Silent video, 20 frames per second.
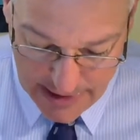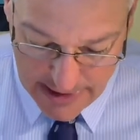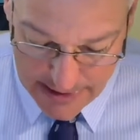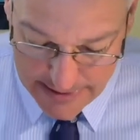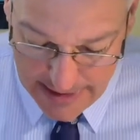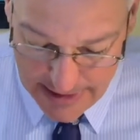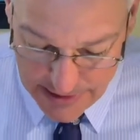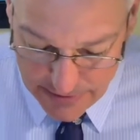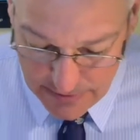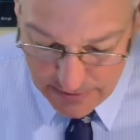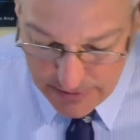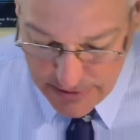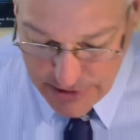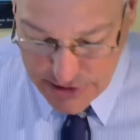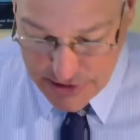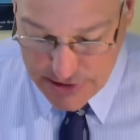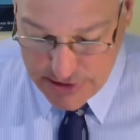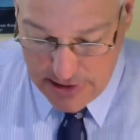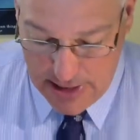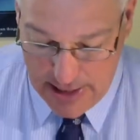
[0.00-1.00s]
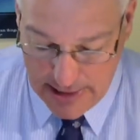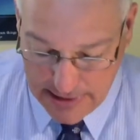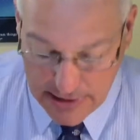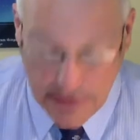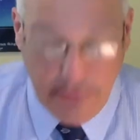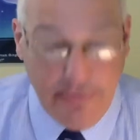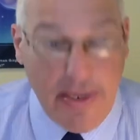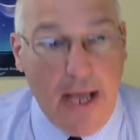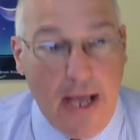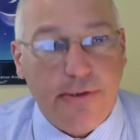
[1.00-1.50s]
That's what we were just talking
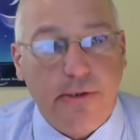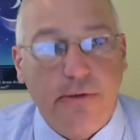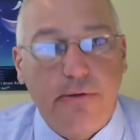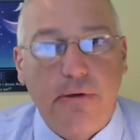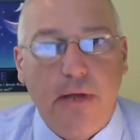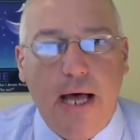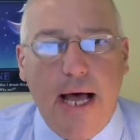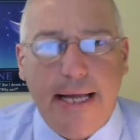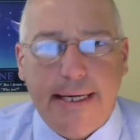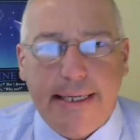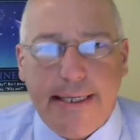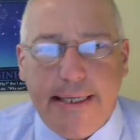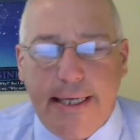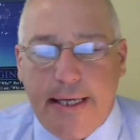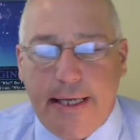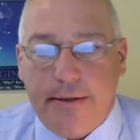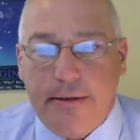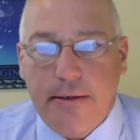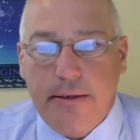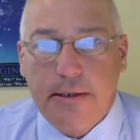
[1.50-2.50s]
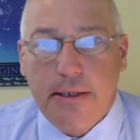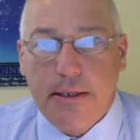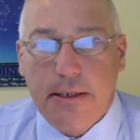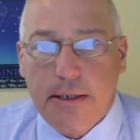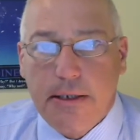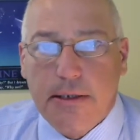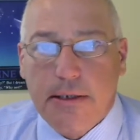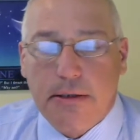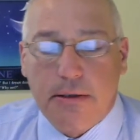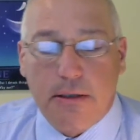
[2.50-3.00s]
about. You log in
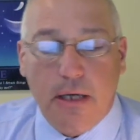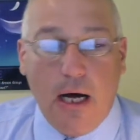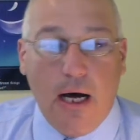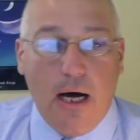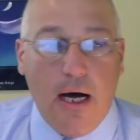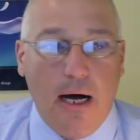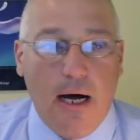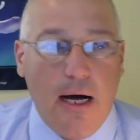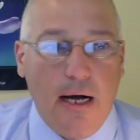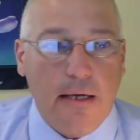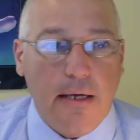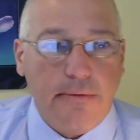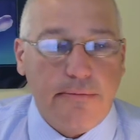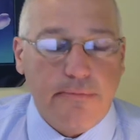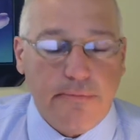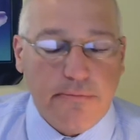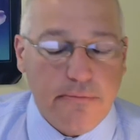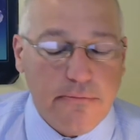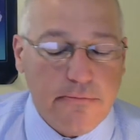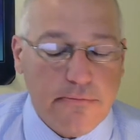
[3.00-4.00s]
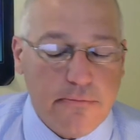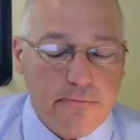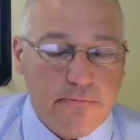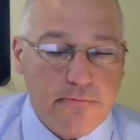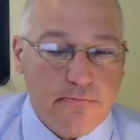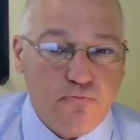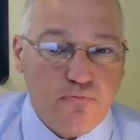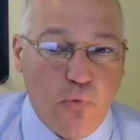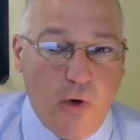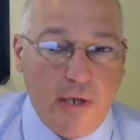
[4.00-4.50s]

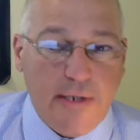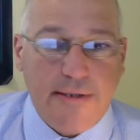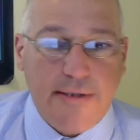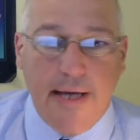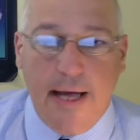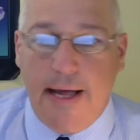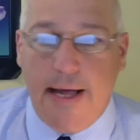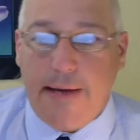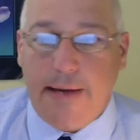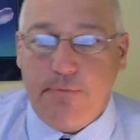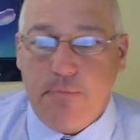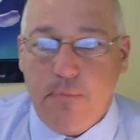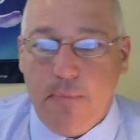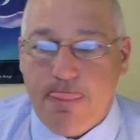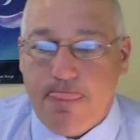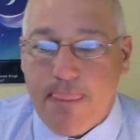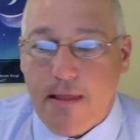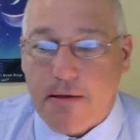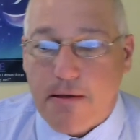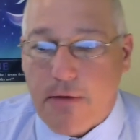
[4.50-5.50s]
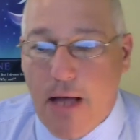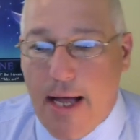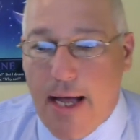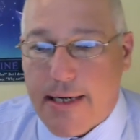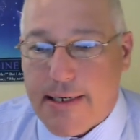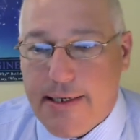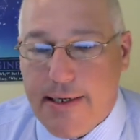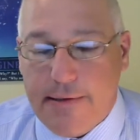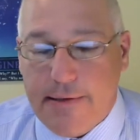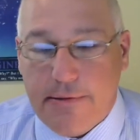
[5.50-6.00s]
one time, log in,